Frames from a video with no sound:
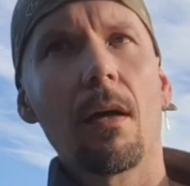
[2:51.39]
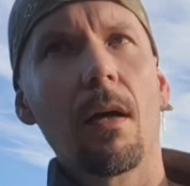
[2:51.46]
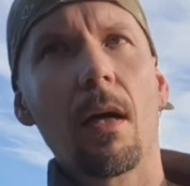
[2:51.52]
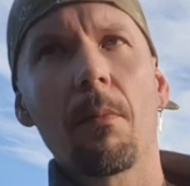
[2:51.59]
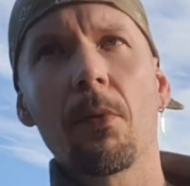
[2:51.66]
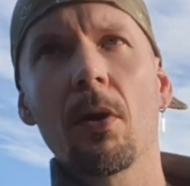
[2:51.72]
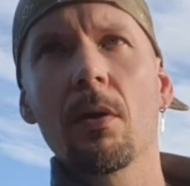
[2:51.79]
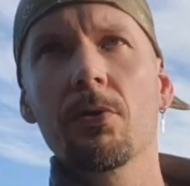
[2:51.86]

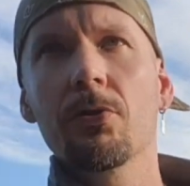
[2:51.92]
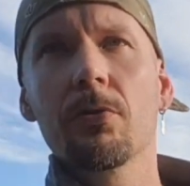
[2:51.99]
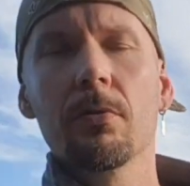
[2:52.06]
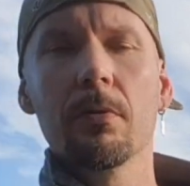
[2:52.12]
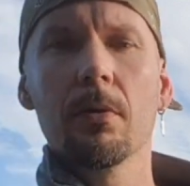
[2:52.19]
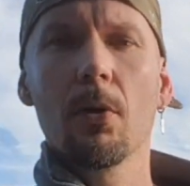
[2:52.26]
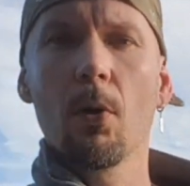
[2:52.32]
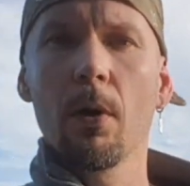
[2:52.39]
I'm not
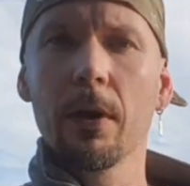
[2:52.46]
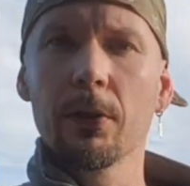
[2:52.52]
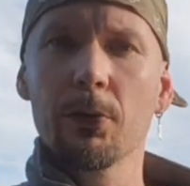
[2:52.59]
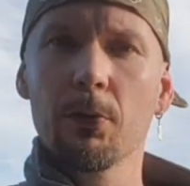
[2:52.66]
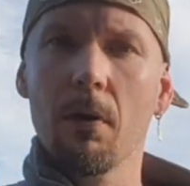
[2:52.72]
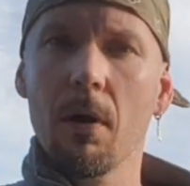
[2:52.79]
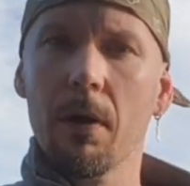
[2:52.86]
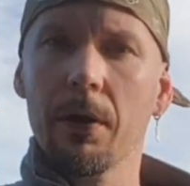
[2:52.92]
going
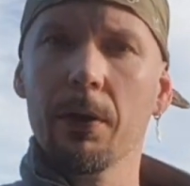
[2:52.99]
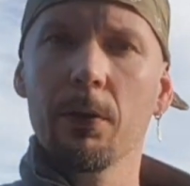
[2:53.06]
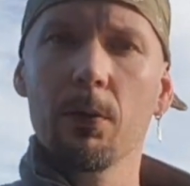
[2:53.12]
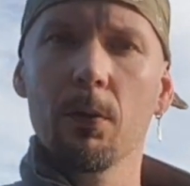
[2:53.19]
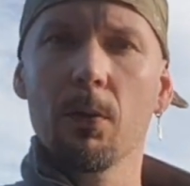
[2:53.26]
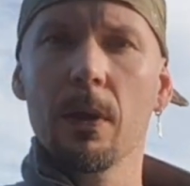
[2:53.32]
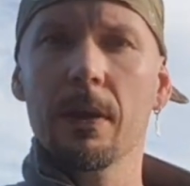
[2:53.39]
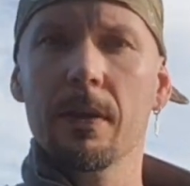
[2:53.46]
to
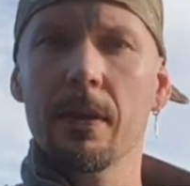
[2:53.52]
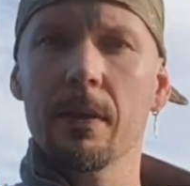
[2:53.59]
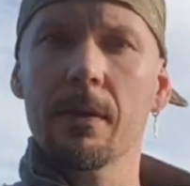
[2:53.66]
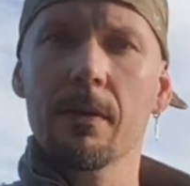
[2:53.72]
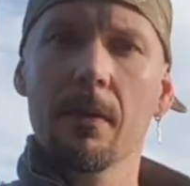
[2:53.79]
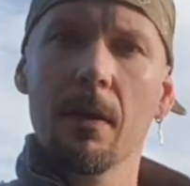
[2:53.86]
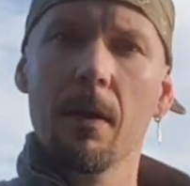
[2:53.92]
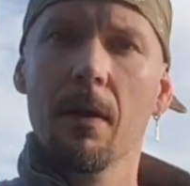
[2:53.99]
argue which is